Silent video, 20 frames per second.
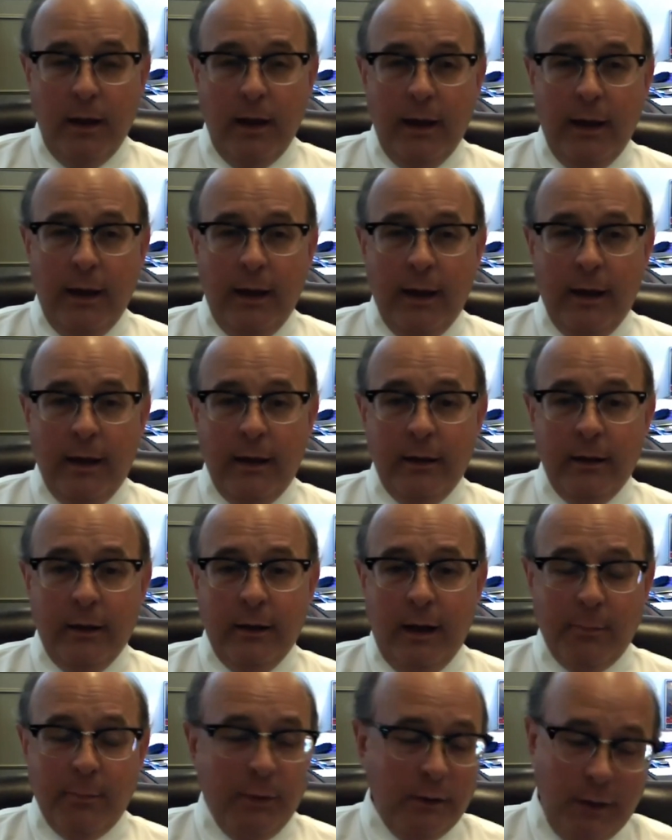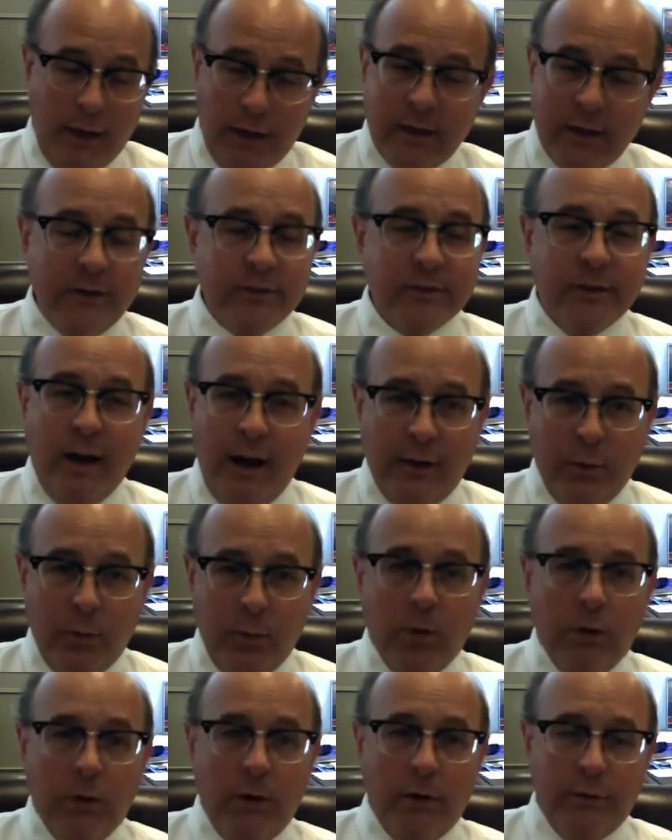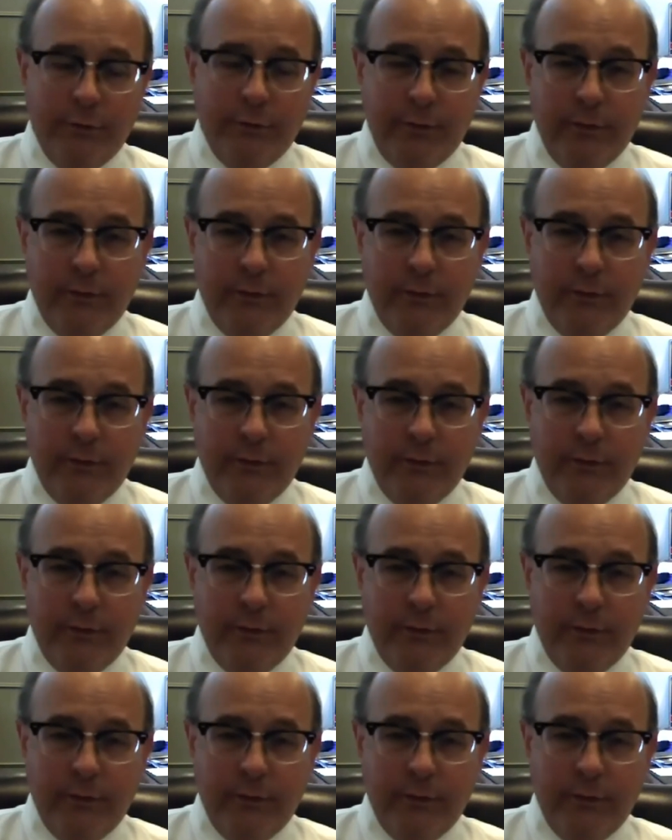and I'm the luckiest guy in the world